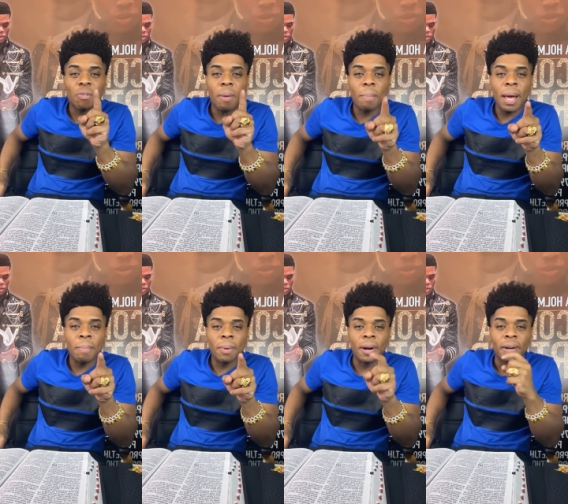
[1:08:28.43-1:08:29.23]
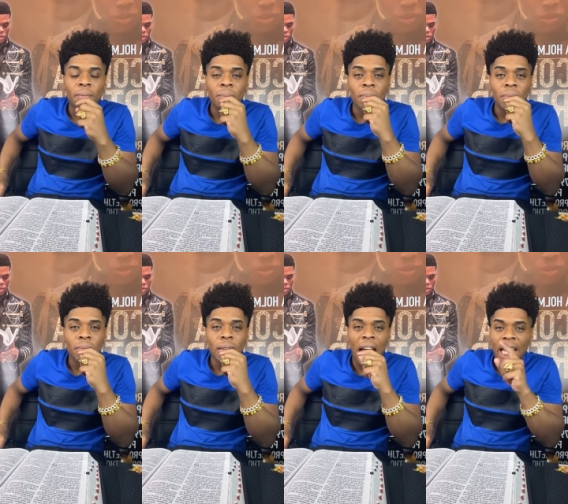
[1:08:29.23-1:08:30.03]
to remember
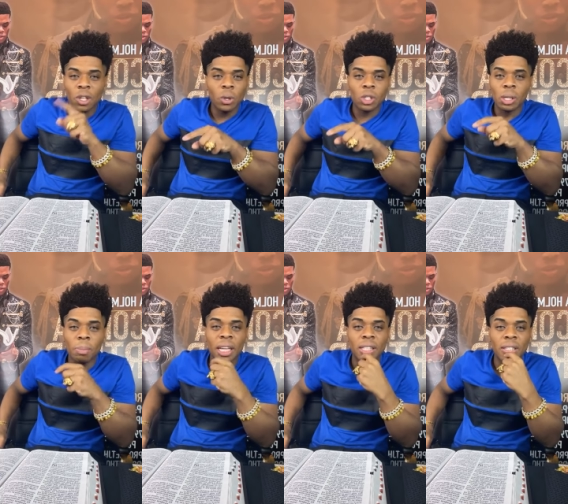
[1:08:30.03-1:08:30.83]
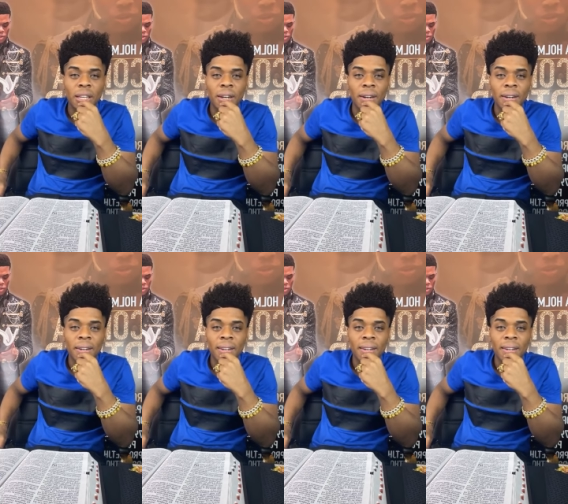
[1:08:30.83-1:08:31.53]
I used to be a sinner.